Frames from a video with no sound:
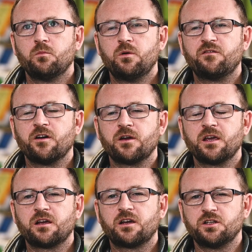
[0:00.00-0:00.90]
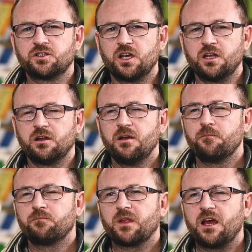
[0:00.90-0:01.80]
we're very concerned.
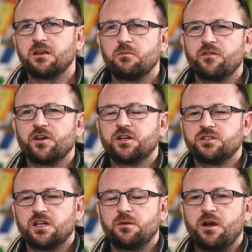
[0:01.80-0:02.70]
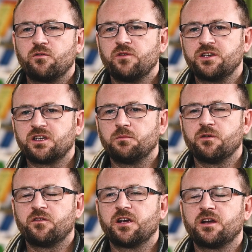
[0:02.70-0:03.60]
I think we're very concerned about risk, and
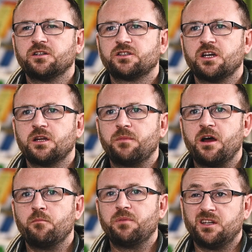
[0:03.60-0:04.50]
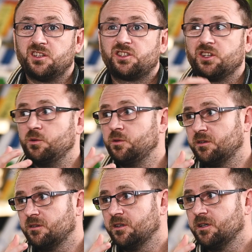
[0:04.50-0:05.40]
we're very concerned about being sued,
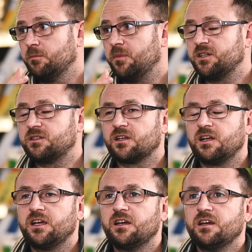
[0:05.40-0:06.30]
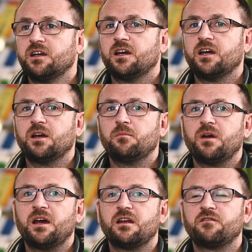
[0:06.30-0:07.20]
basically.
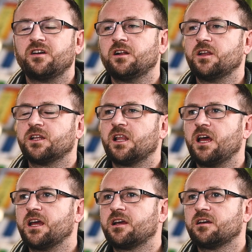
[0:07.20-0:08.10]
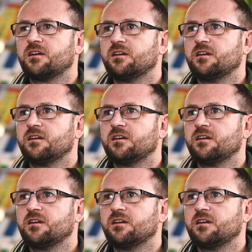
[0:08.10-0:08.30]
And I feel that, like,